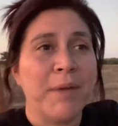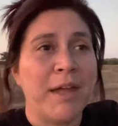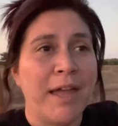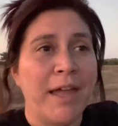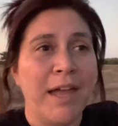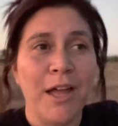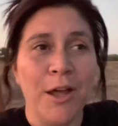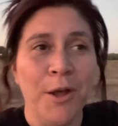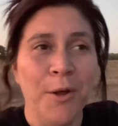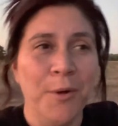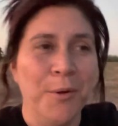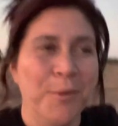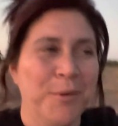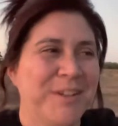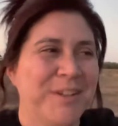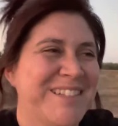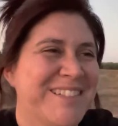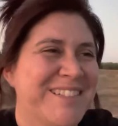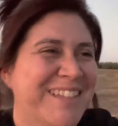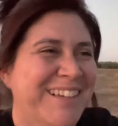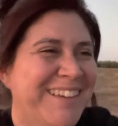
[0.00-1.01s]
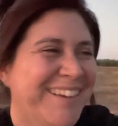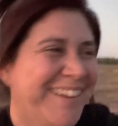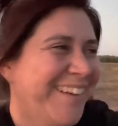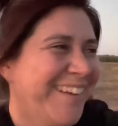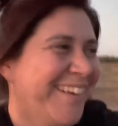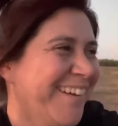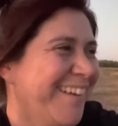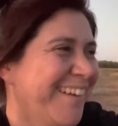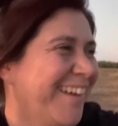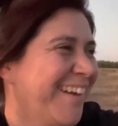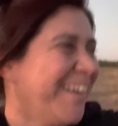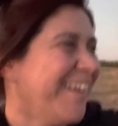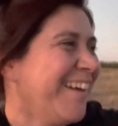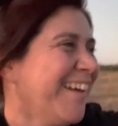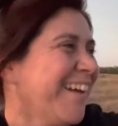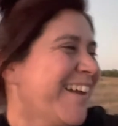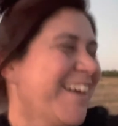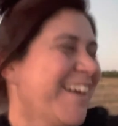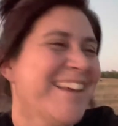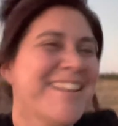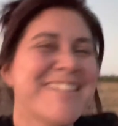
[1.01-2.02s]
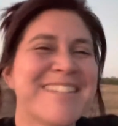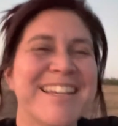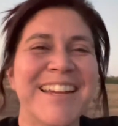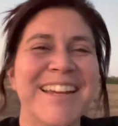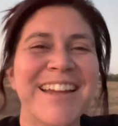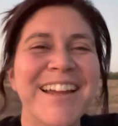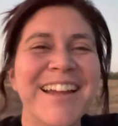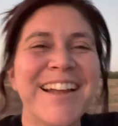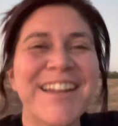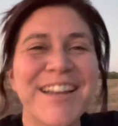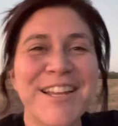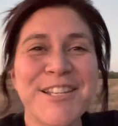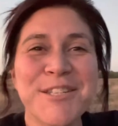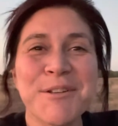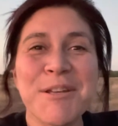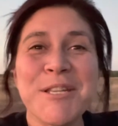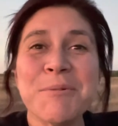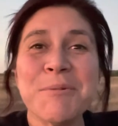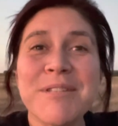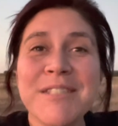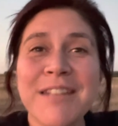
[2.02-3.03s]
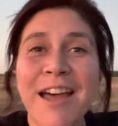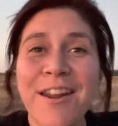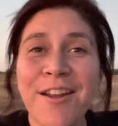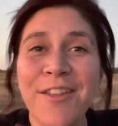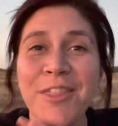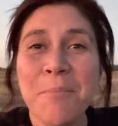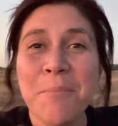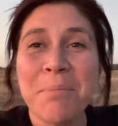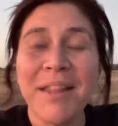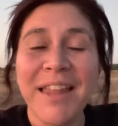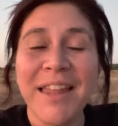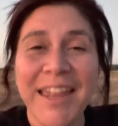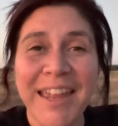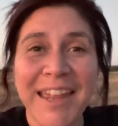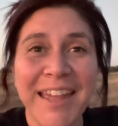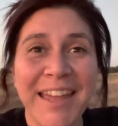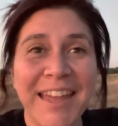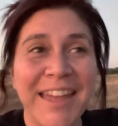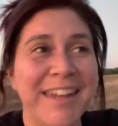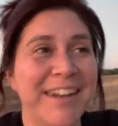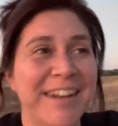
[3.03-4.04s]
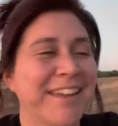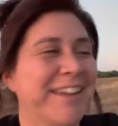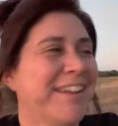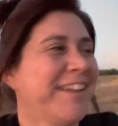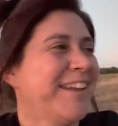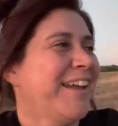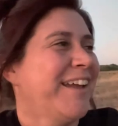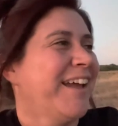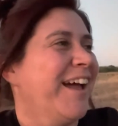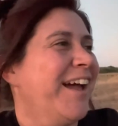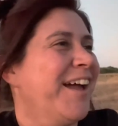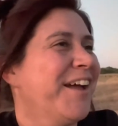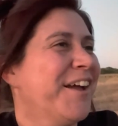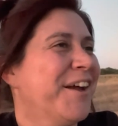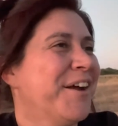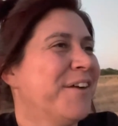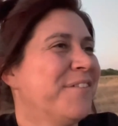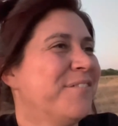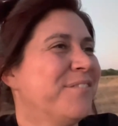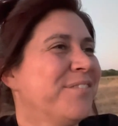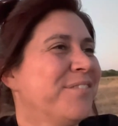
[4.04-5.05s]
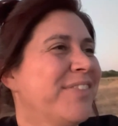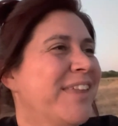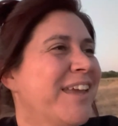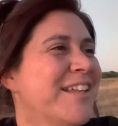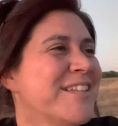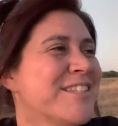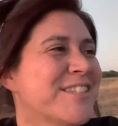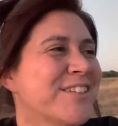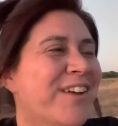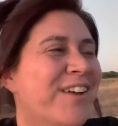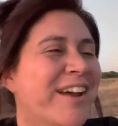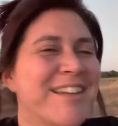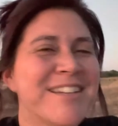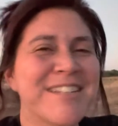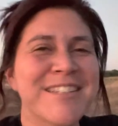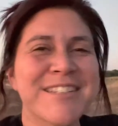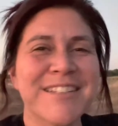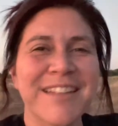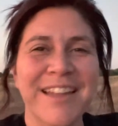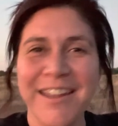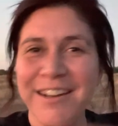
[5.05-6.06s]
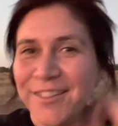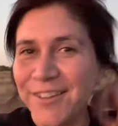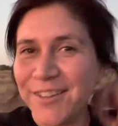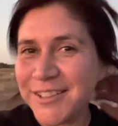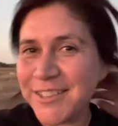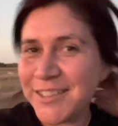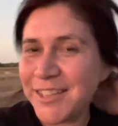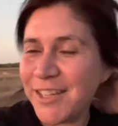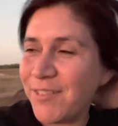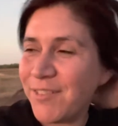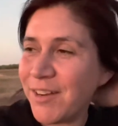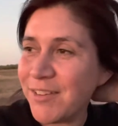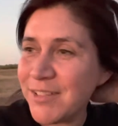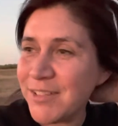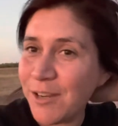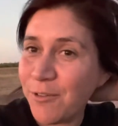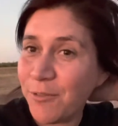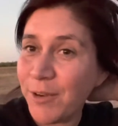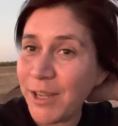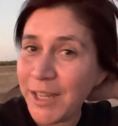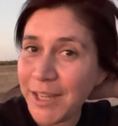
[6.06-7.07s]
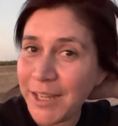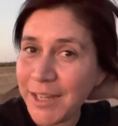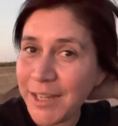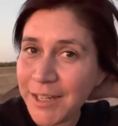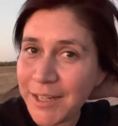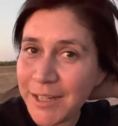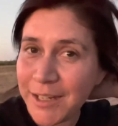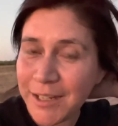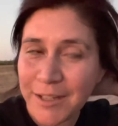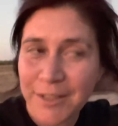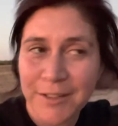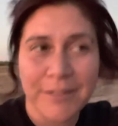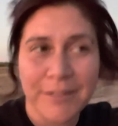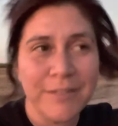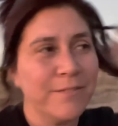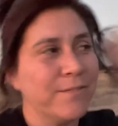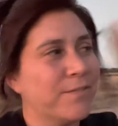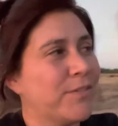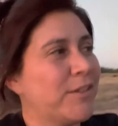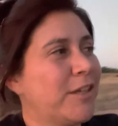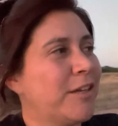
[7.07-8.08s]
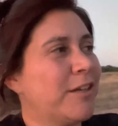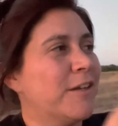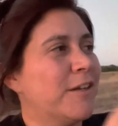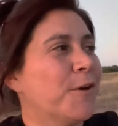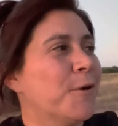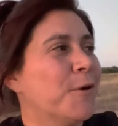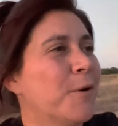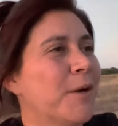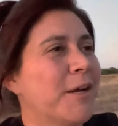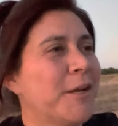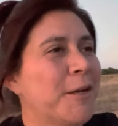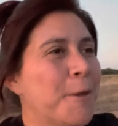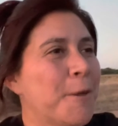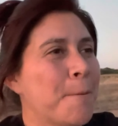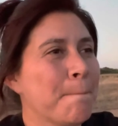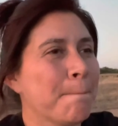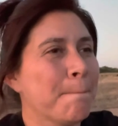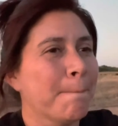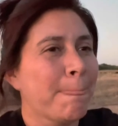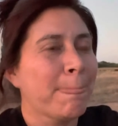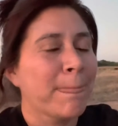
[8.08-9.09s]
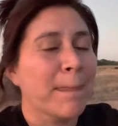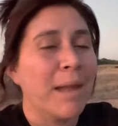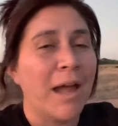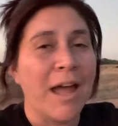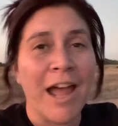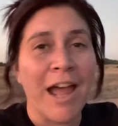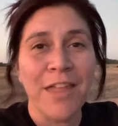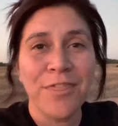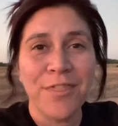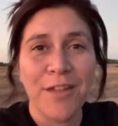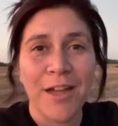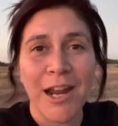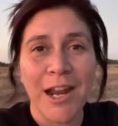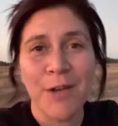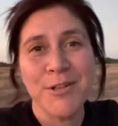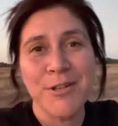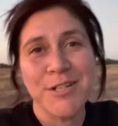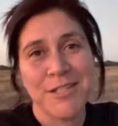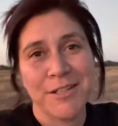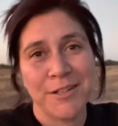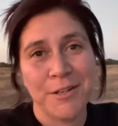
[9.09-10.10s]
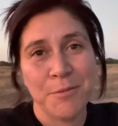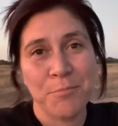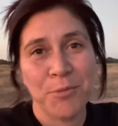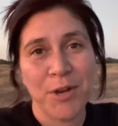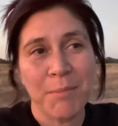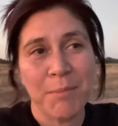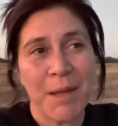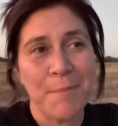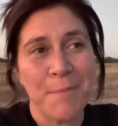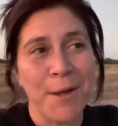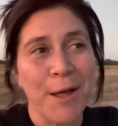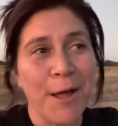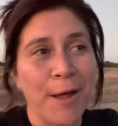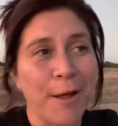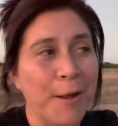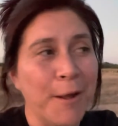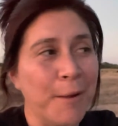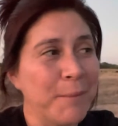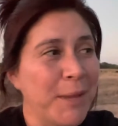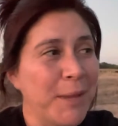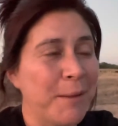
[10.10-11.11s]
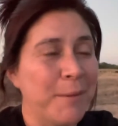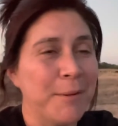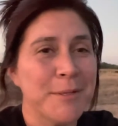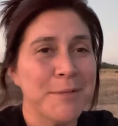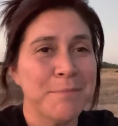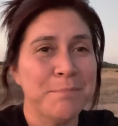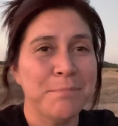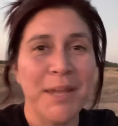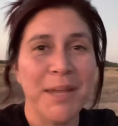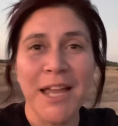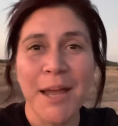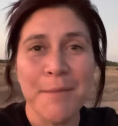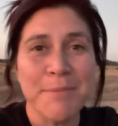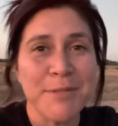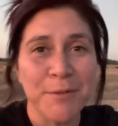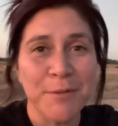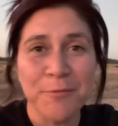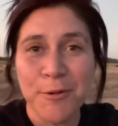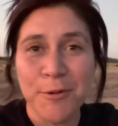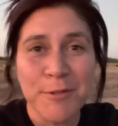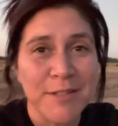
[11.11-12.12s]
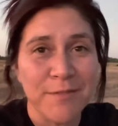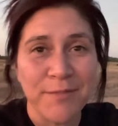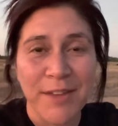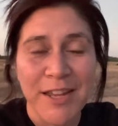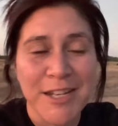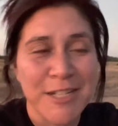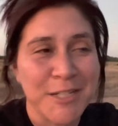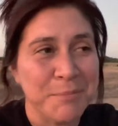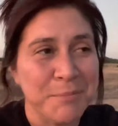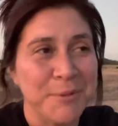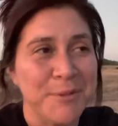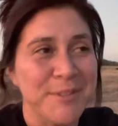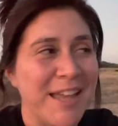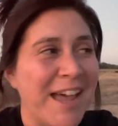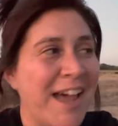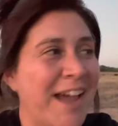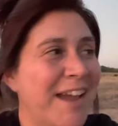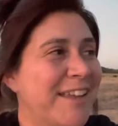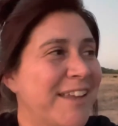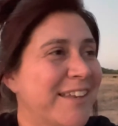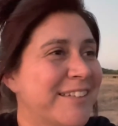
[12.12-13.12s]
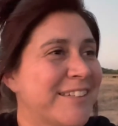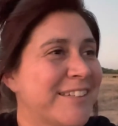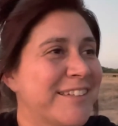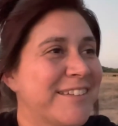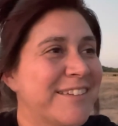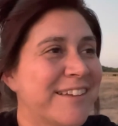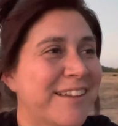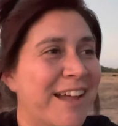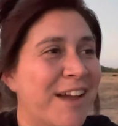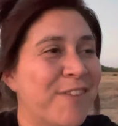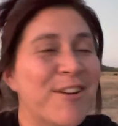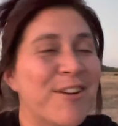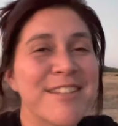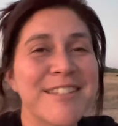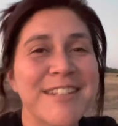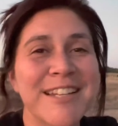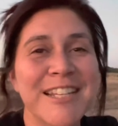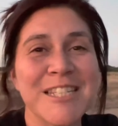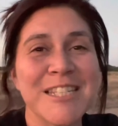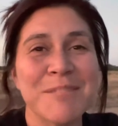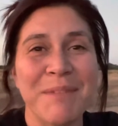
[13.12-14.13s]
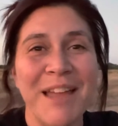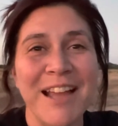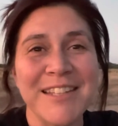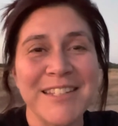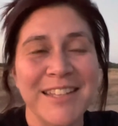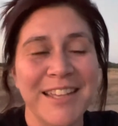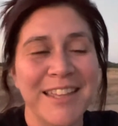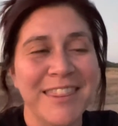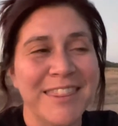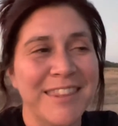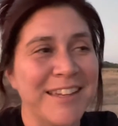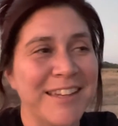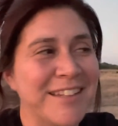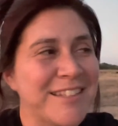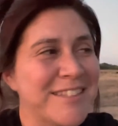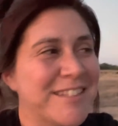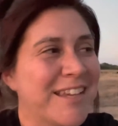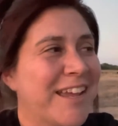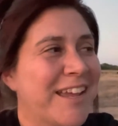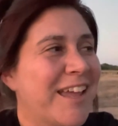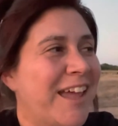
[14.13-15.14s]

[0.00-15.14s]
house because because this was not on the plan. Um, and so I just kind of looked at them and I was like, well, you know, um, I thought I was just going to bring my mom and pick up some fruits and vegetables. I did not, I wasn't expecting this.